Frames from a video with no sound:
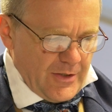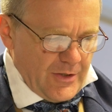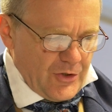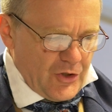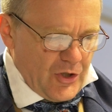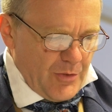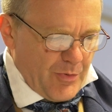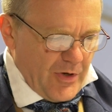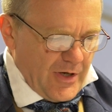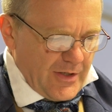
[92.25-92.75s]

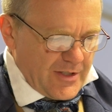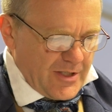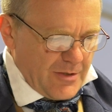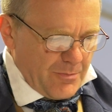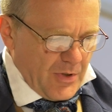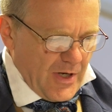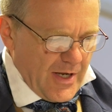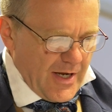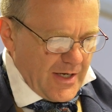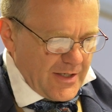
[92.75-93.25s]
She brings
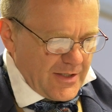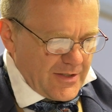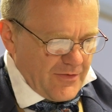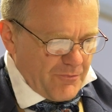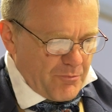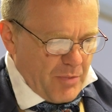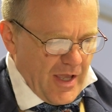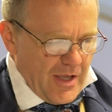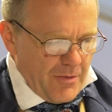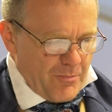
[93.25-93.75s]
supplies
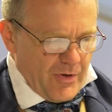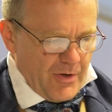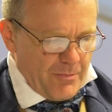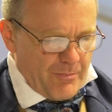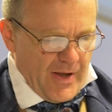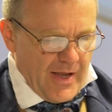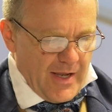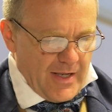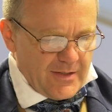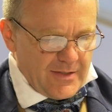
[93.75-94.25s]
of paper,
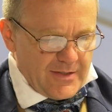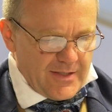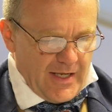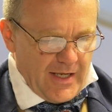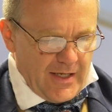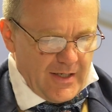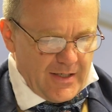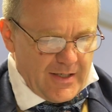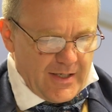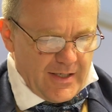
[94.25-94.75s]
pens,
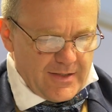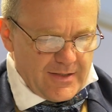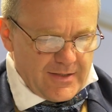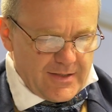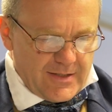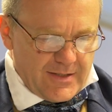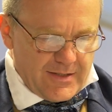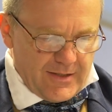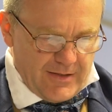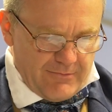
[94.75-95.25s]
ink,
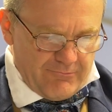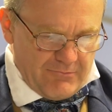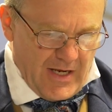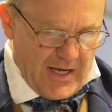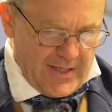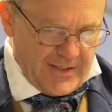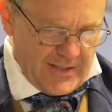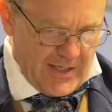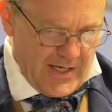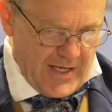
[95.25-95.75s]
and,
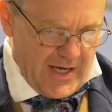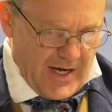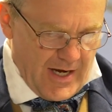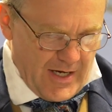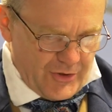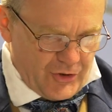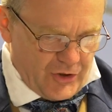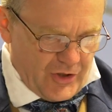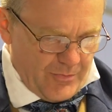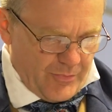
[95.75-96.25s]
as I
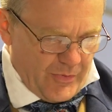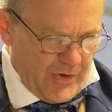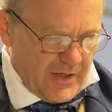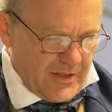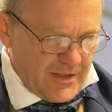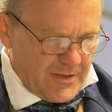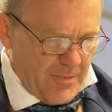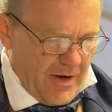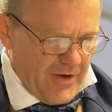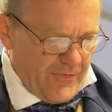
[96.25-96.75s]
ask, she
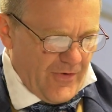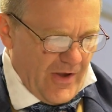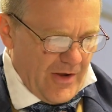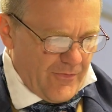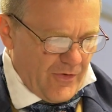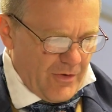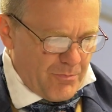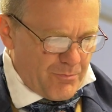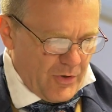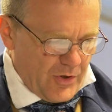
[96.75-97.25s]
brings my
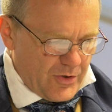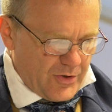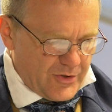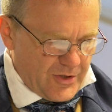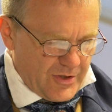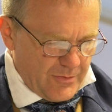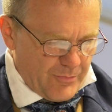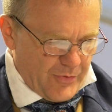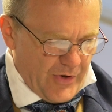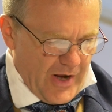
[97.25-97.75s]
favourite books,
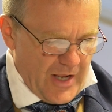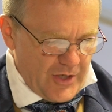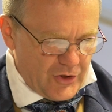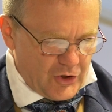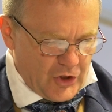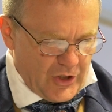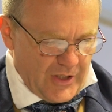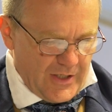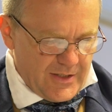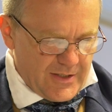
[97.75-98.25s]
some bread,
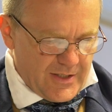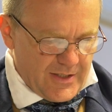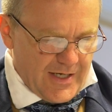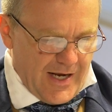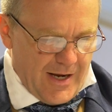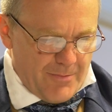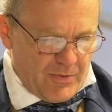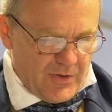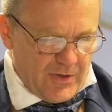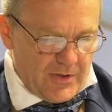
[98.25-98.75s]
cheese, and
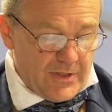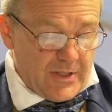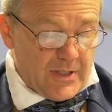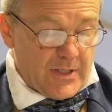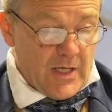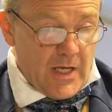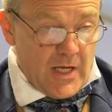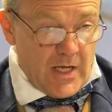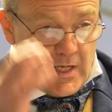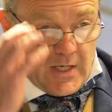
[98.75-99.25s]
apples,
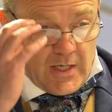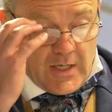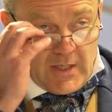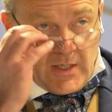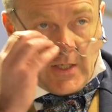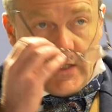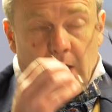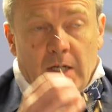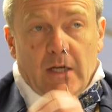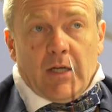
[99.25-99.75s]

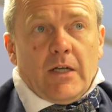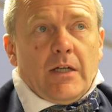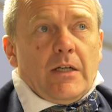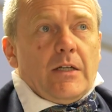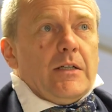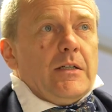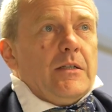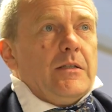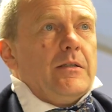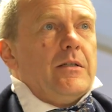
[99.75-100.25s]

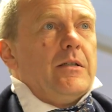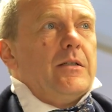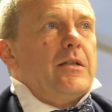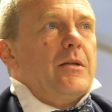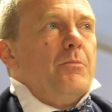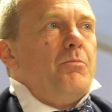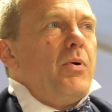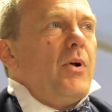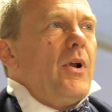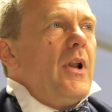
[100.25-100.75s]
and a
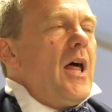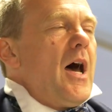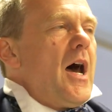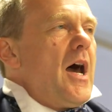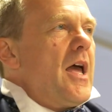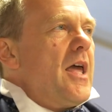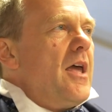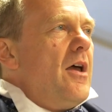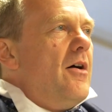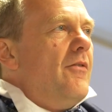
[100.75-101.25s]

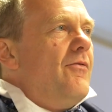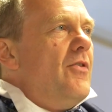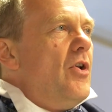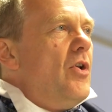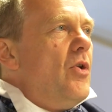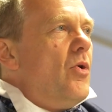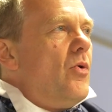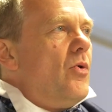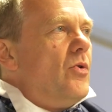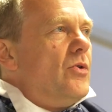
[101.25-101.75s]
supply of
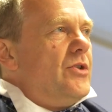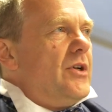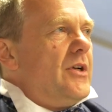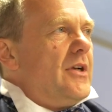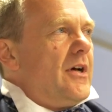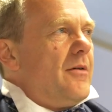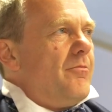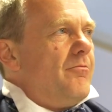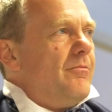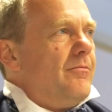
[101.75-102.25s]

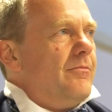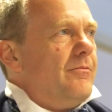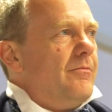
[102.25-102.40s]
laudanum.